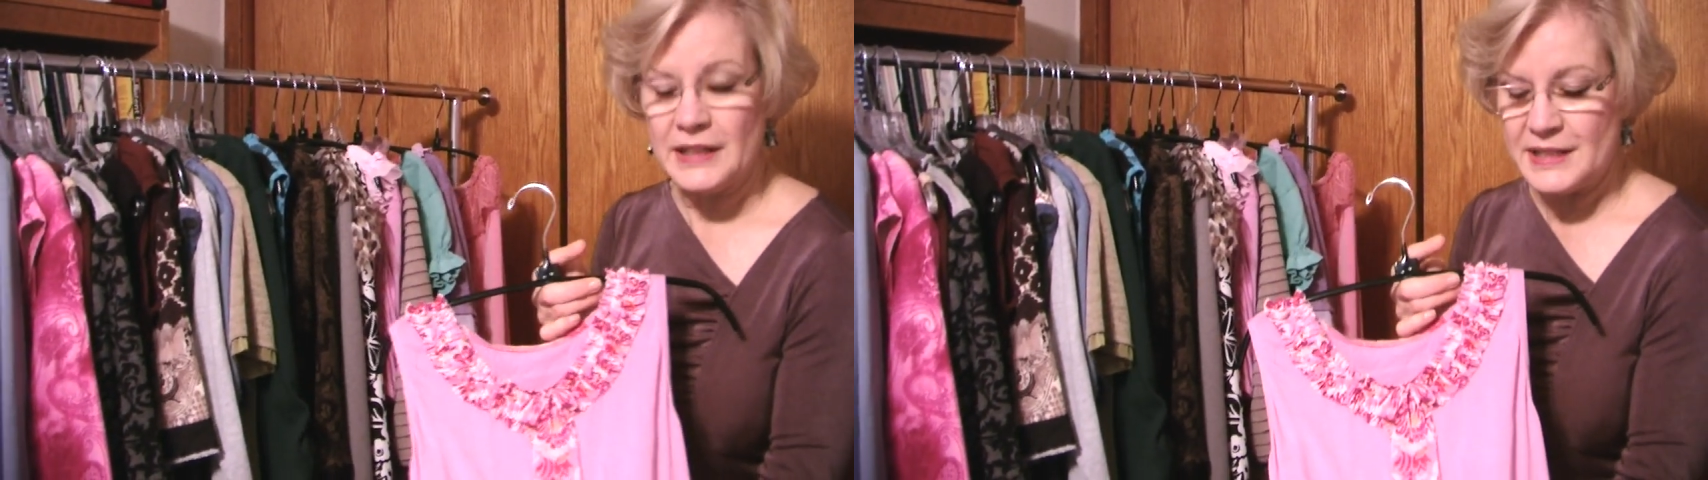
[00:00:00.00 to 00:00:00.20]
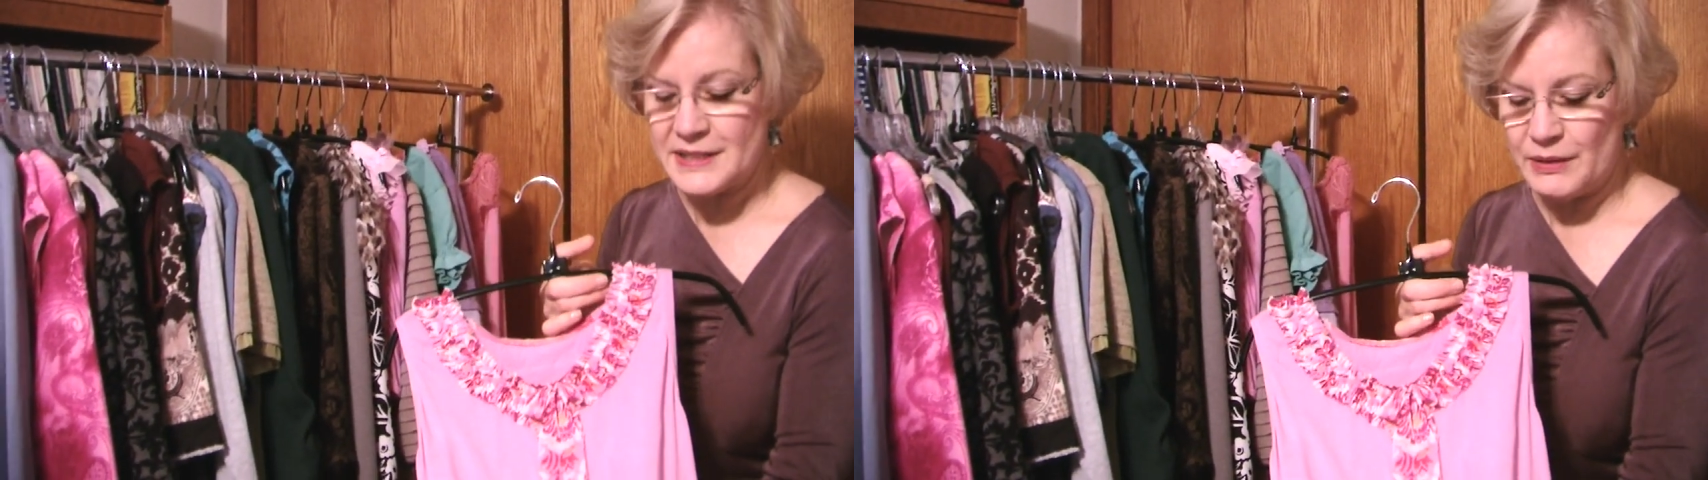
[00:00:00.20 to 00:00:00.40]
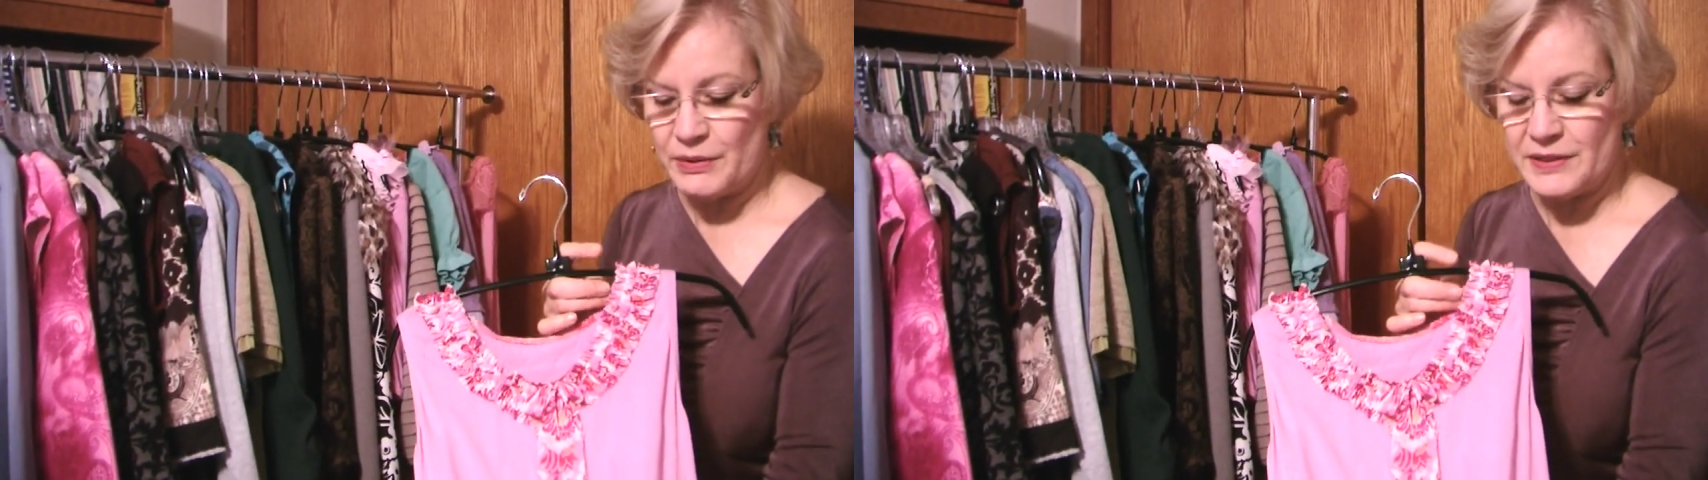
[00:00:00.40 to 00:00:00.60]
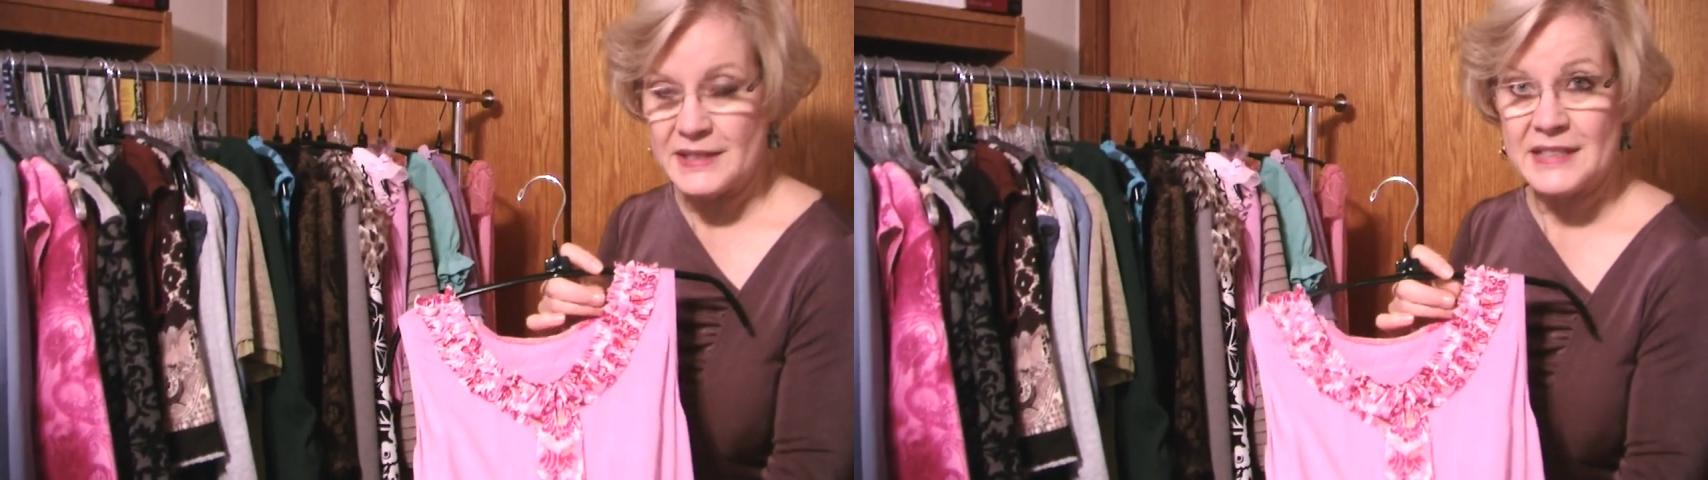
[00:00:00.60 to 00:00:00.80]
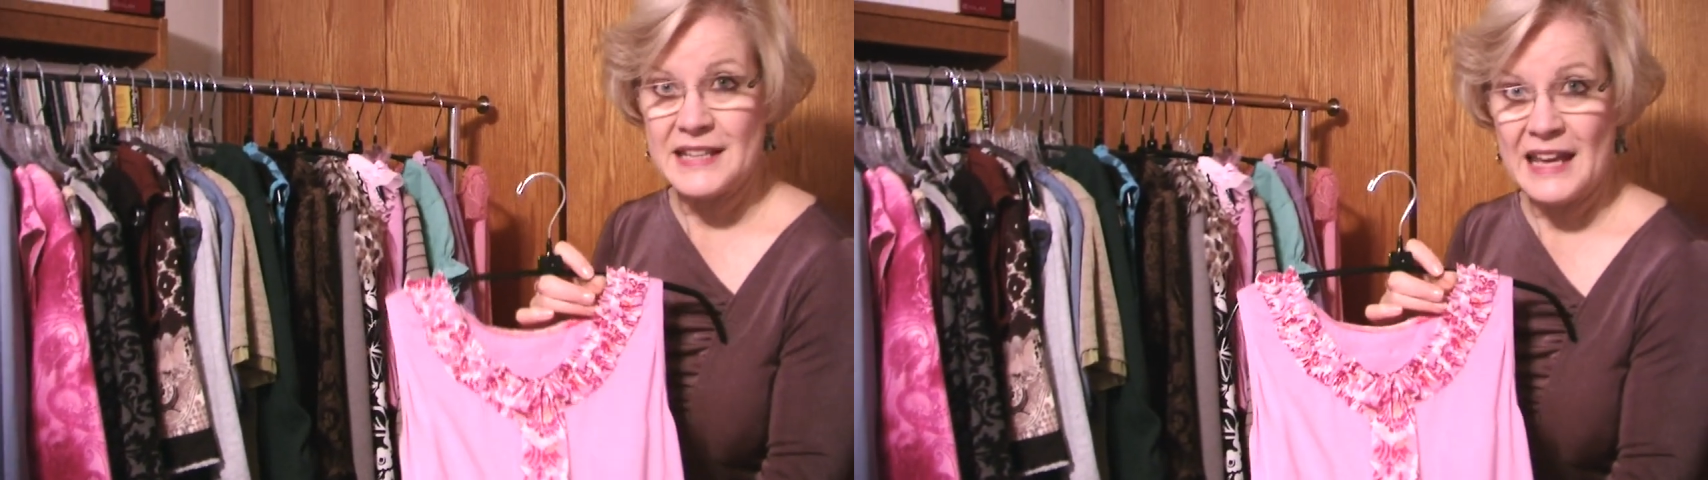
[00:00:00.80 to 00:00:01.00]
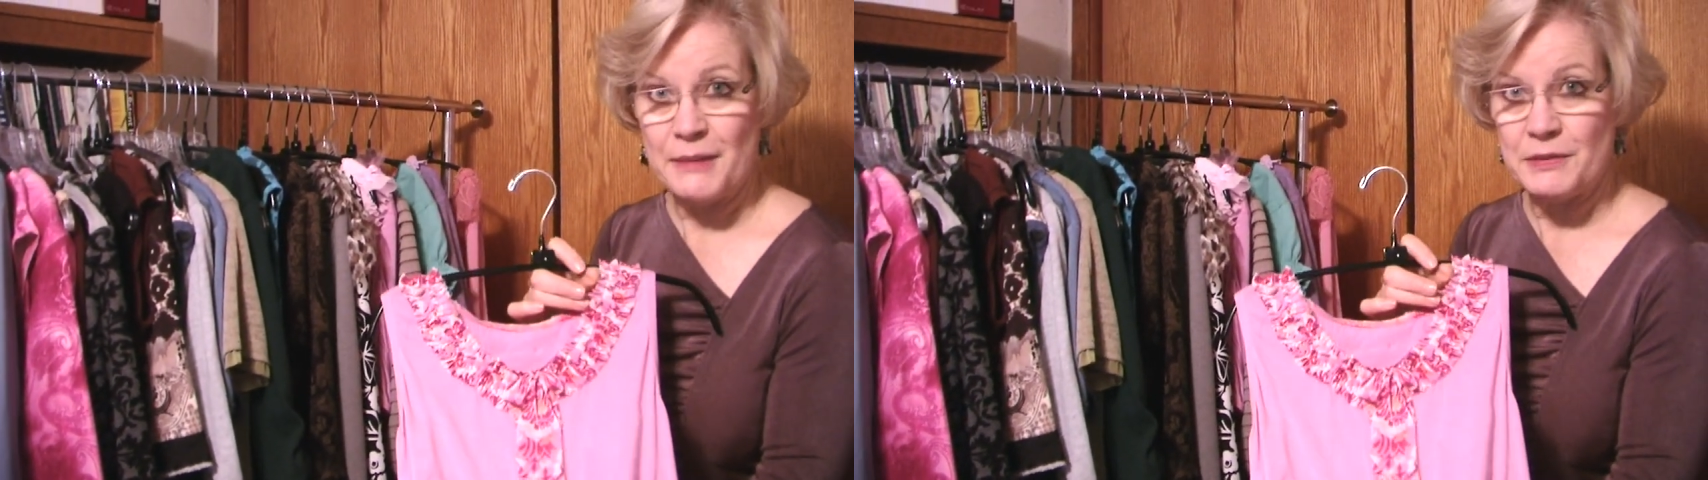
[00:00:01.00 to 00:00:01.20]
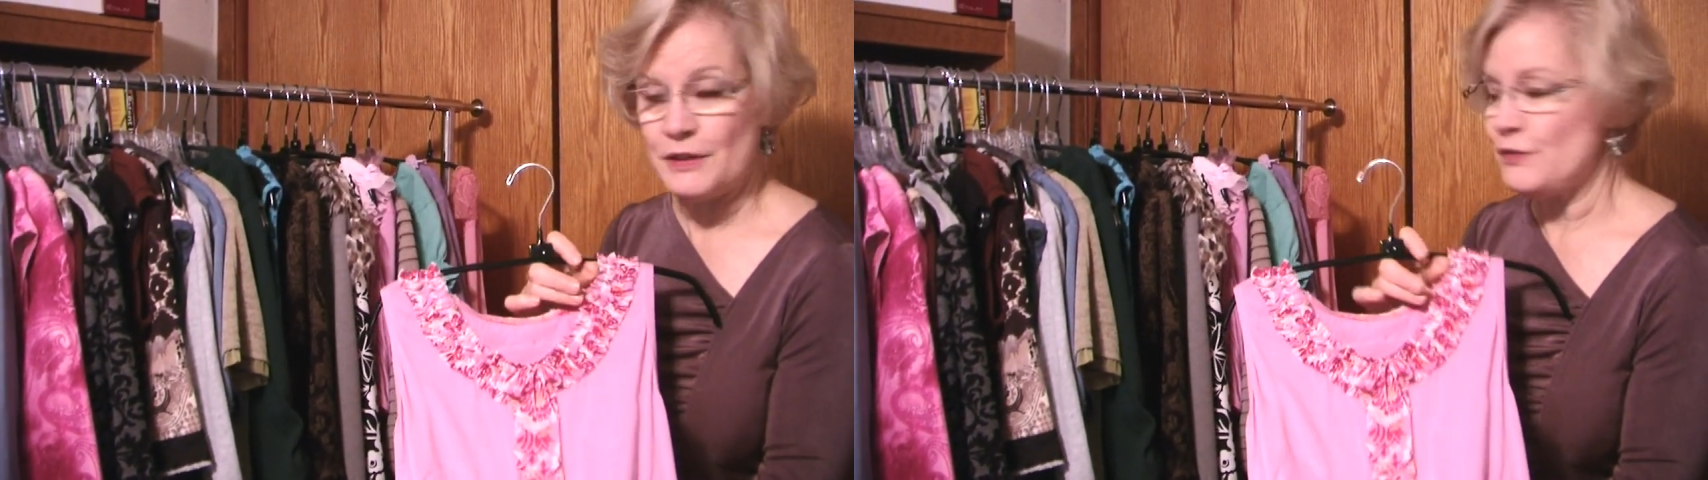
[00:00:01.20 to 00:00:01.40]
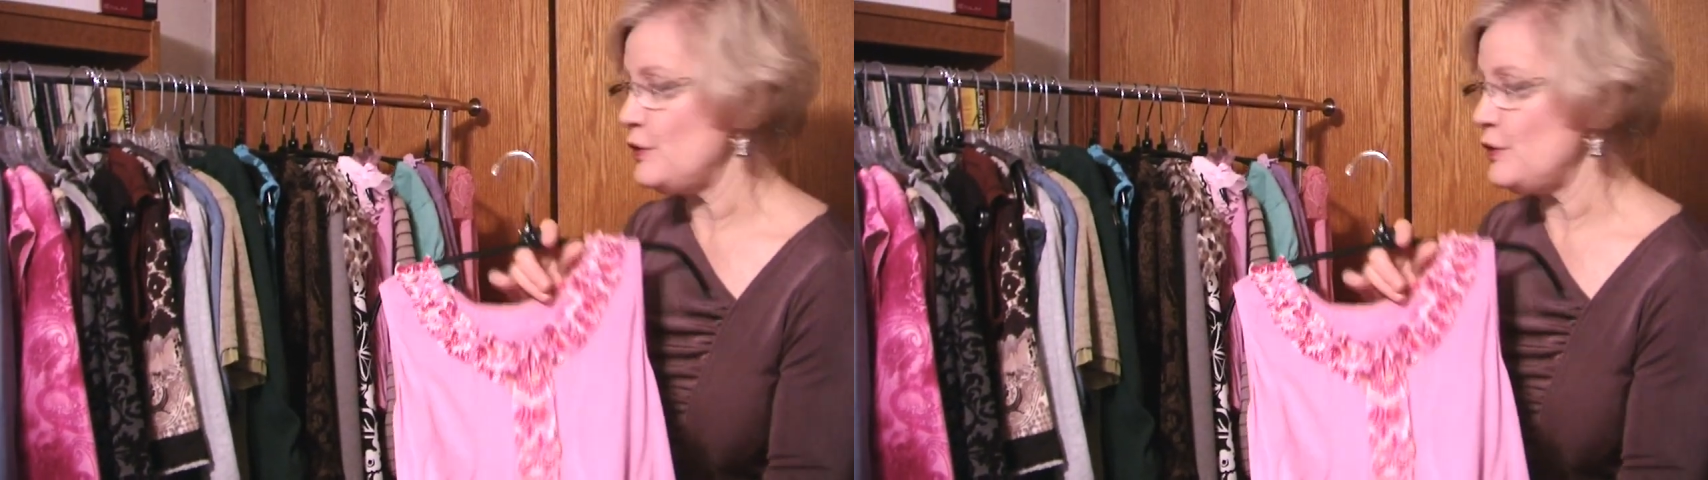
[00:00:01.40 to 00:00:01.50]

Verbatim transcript: easy, with this tape that